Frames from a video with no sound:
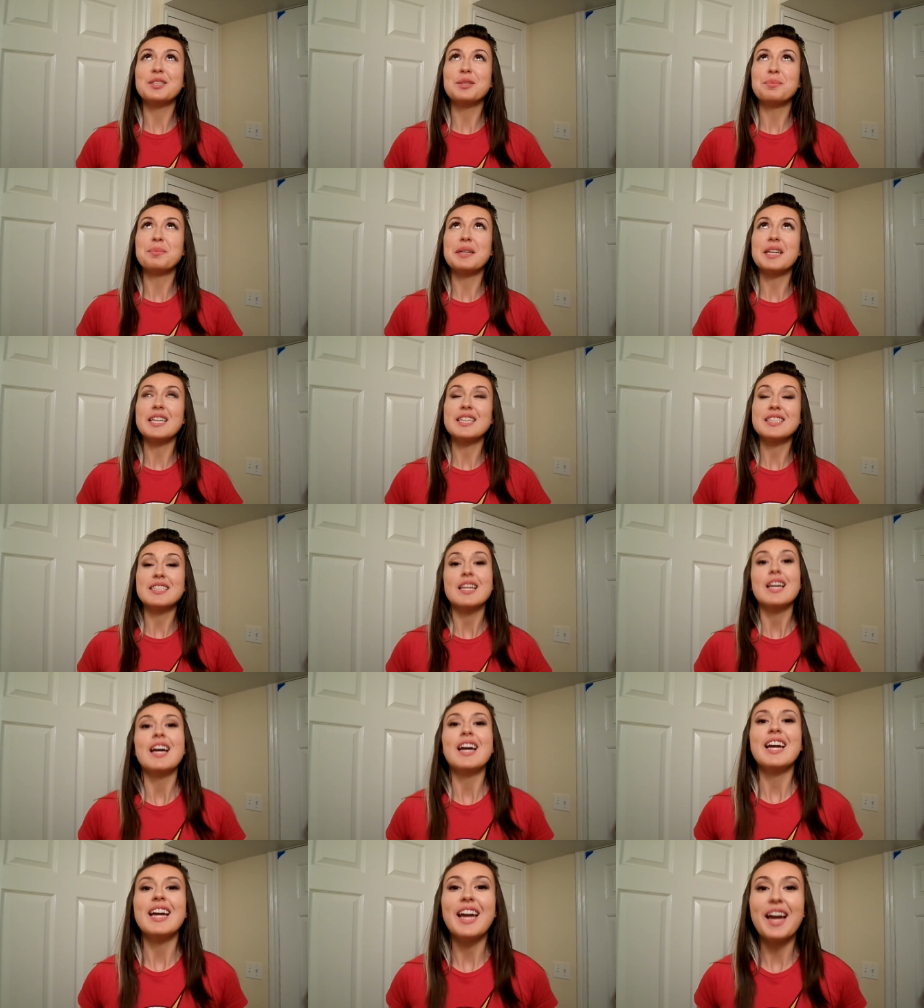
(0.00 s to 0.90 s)
Two minutes.
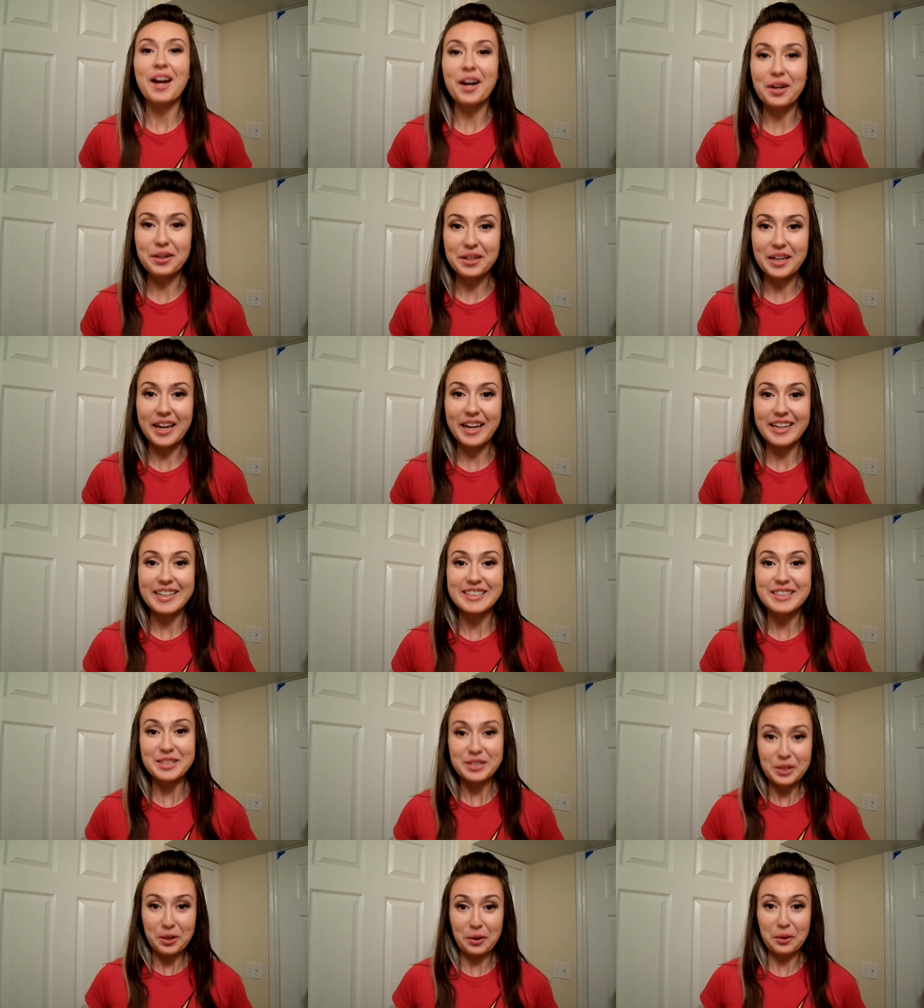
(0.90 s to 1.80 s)
Okay,
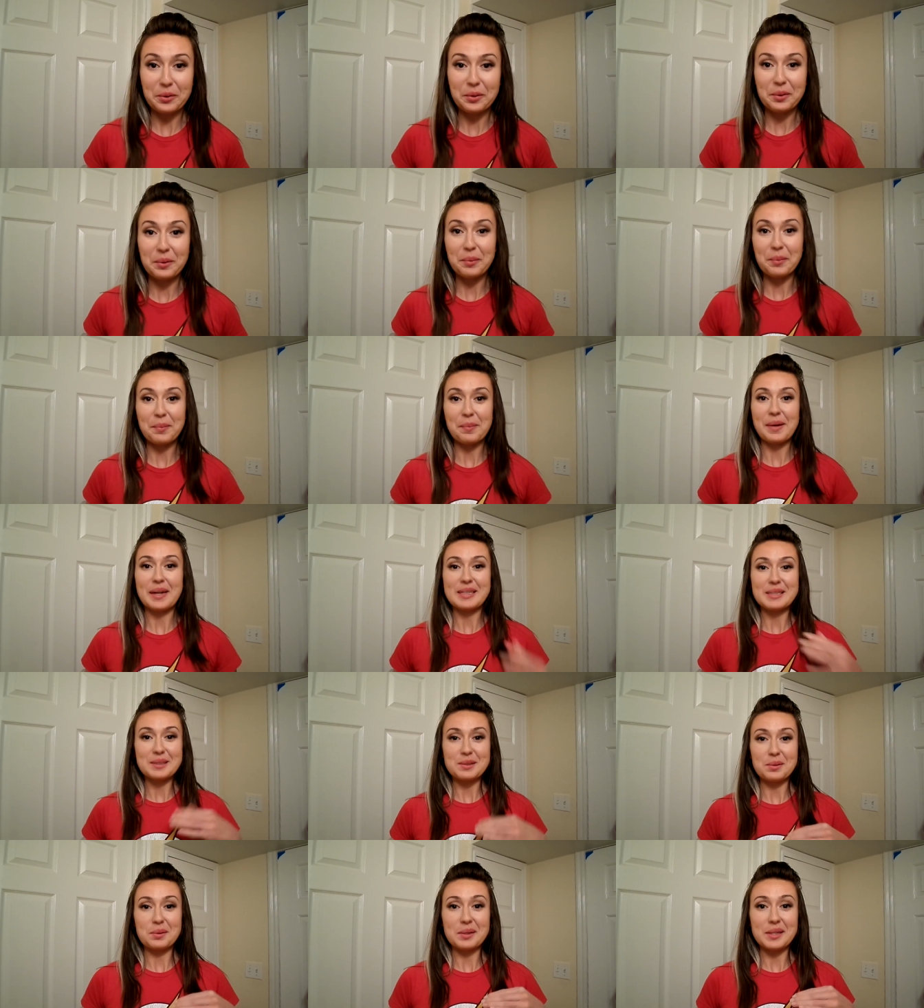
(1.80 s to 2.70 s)
so my
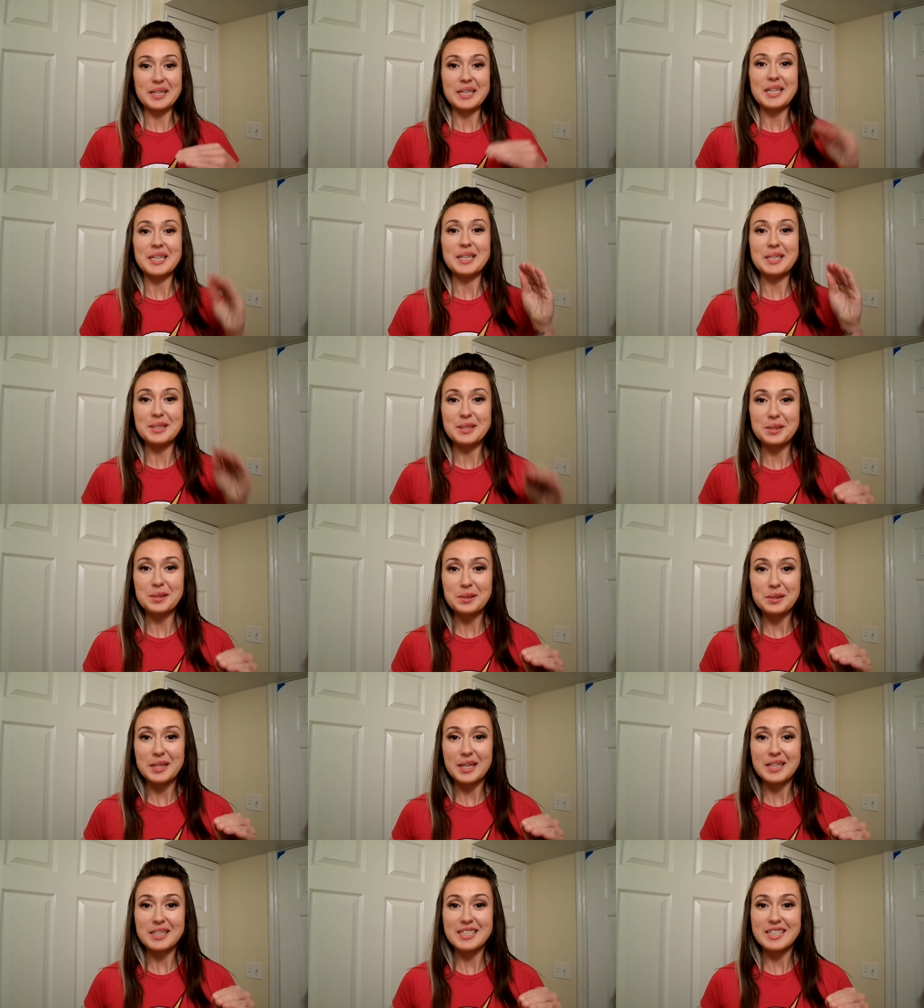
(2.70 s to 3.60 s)
story. In
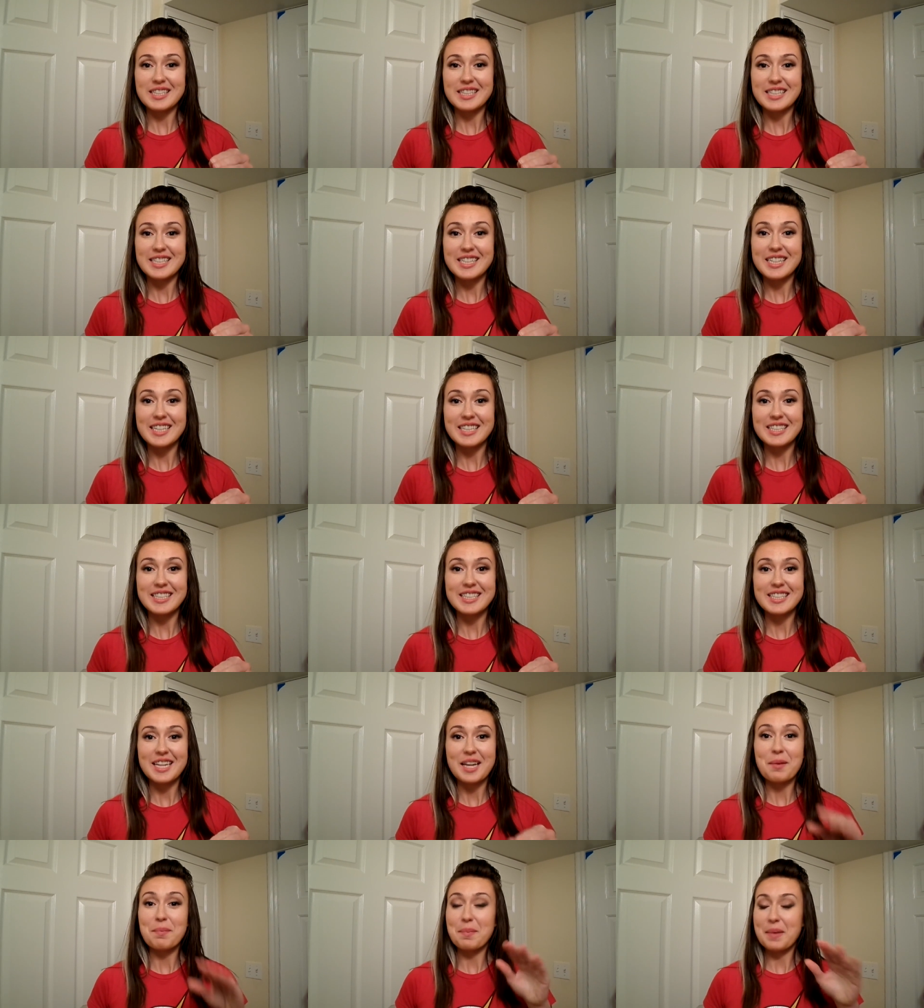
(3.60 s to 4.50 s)
2006,
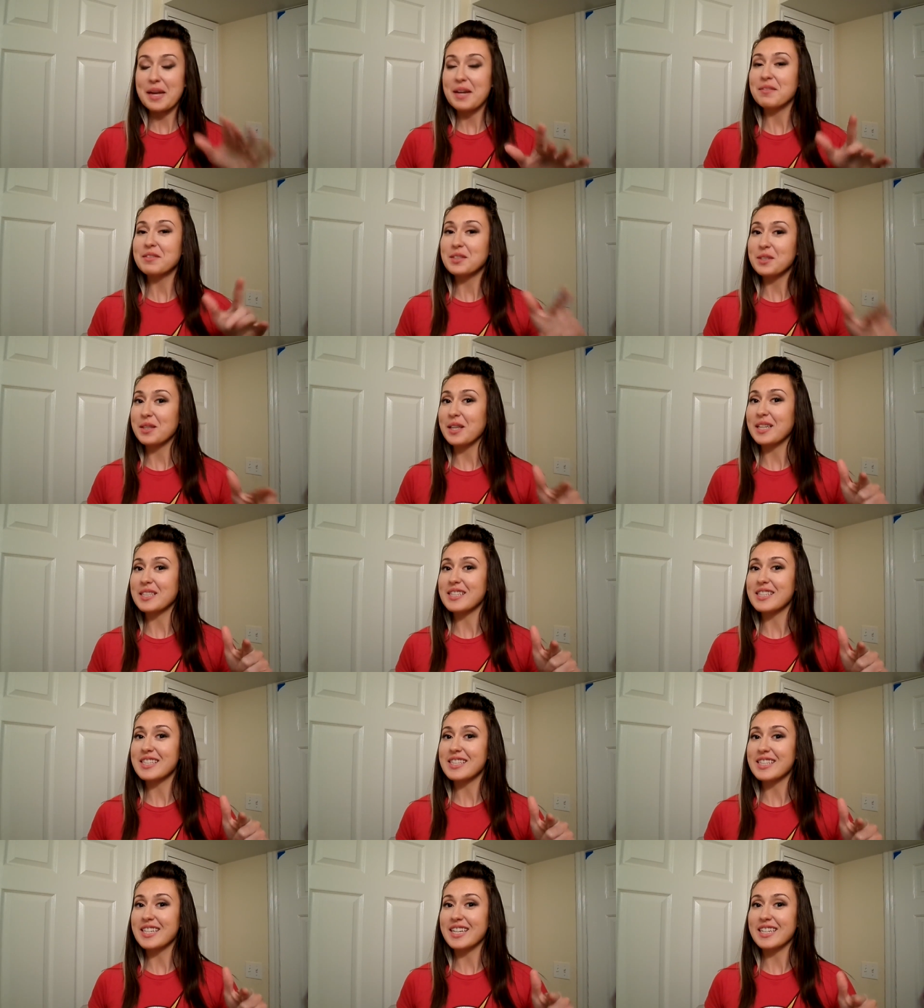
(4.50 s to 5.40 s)
May of
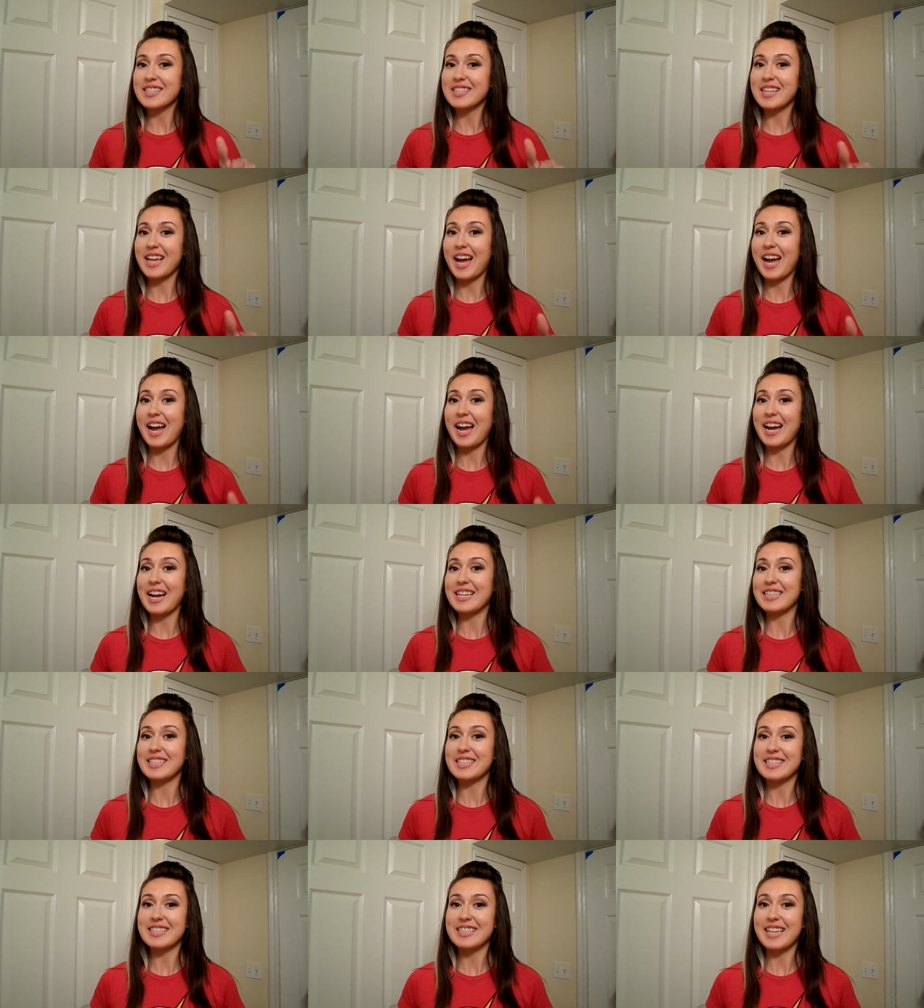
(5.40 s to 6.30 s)
2006, I
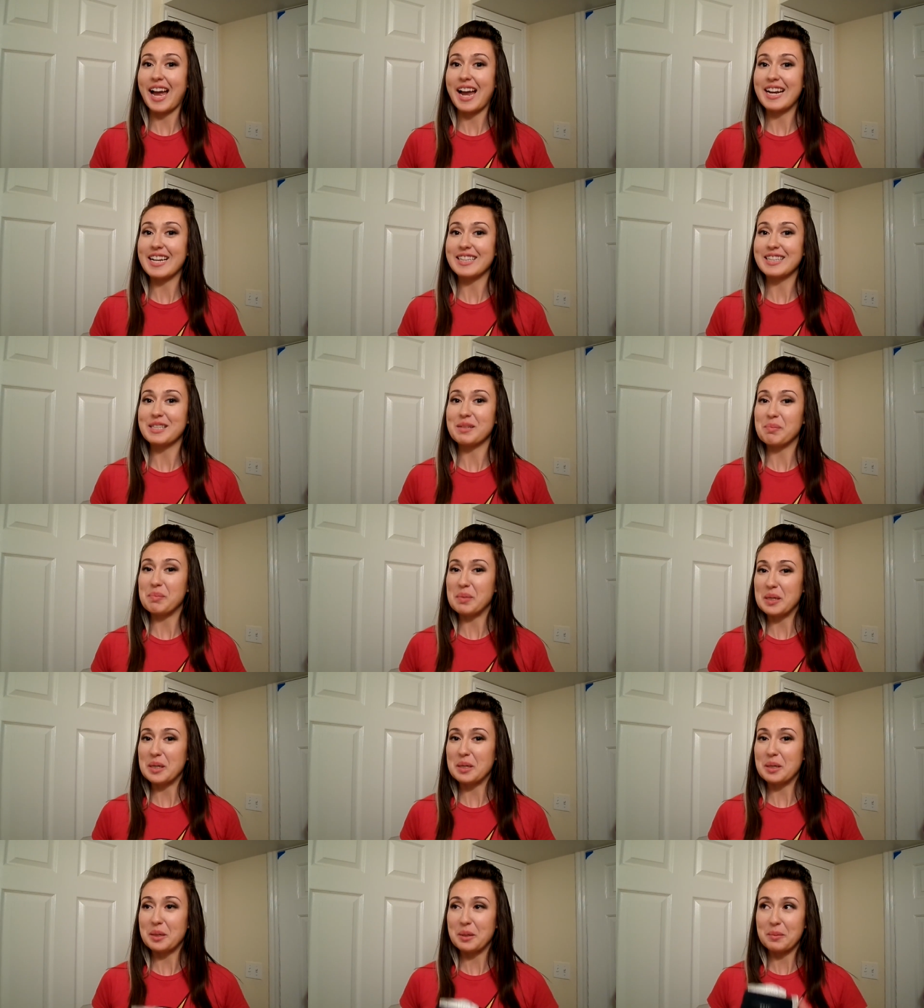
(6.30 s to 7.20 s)
decided to
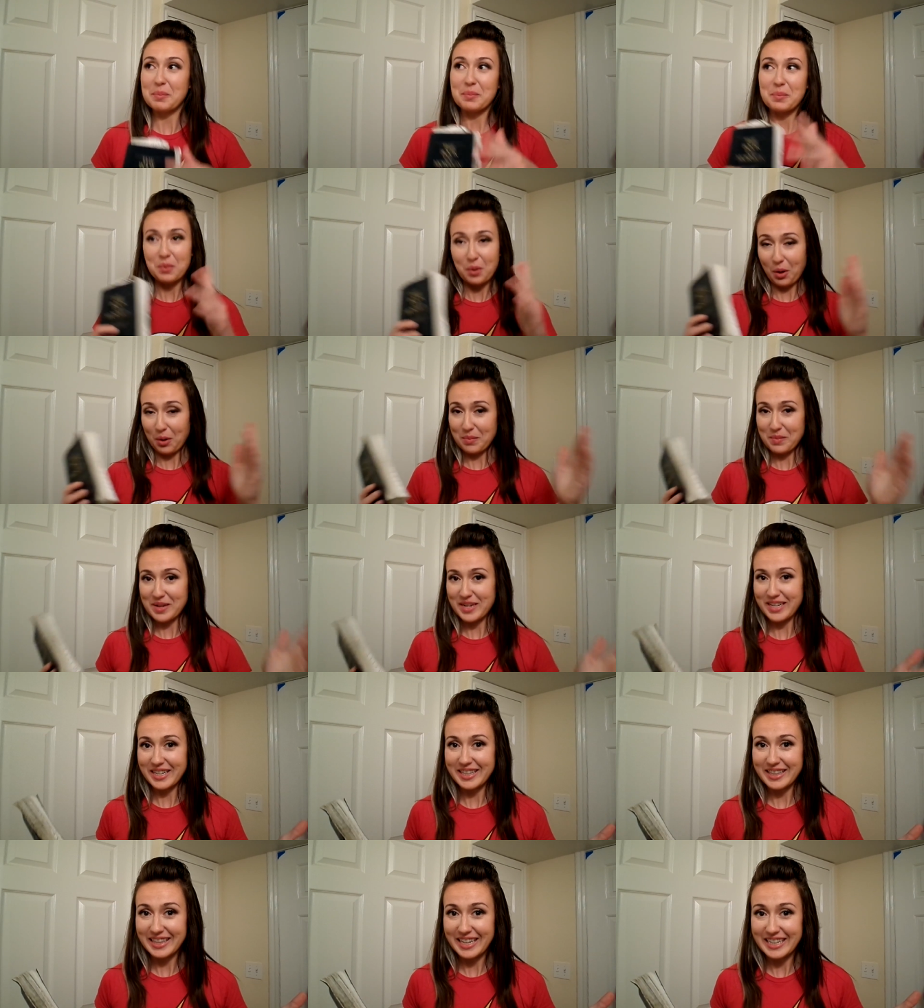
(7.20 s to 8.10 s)
be a
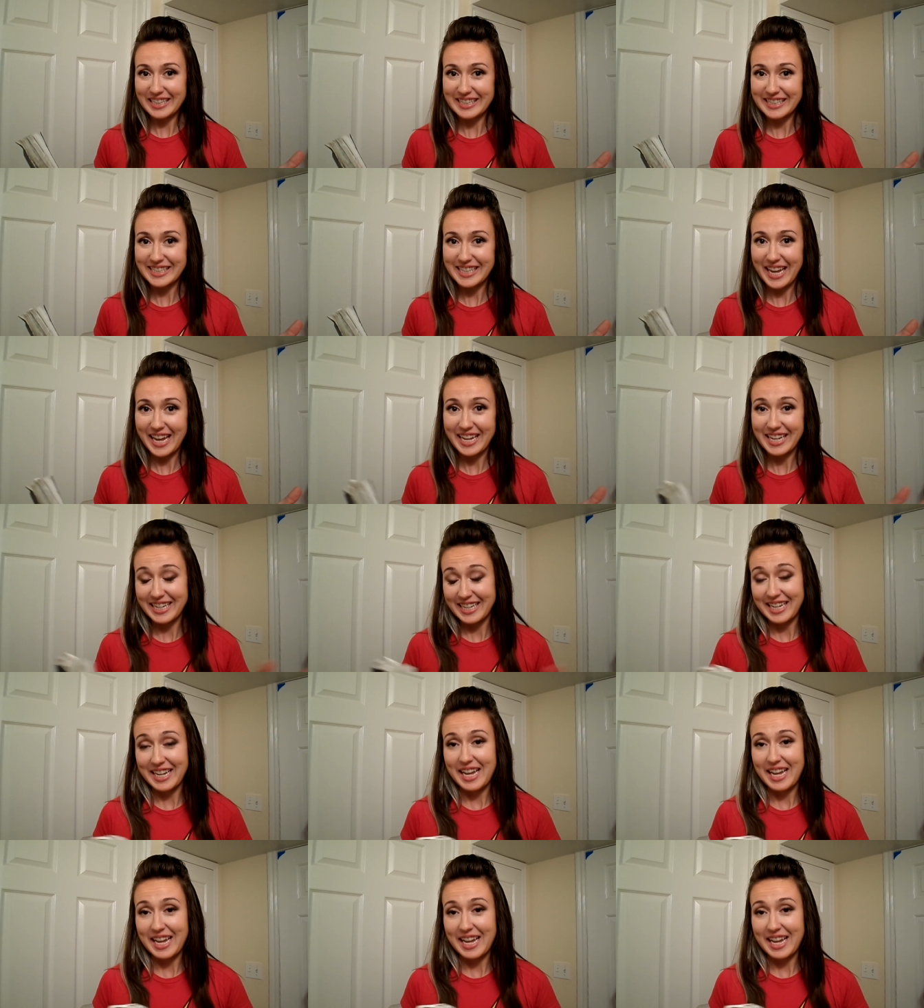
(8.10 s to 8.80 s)
Mormon, let's say.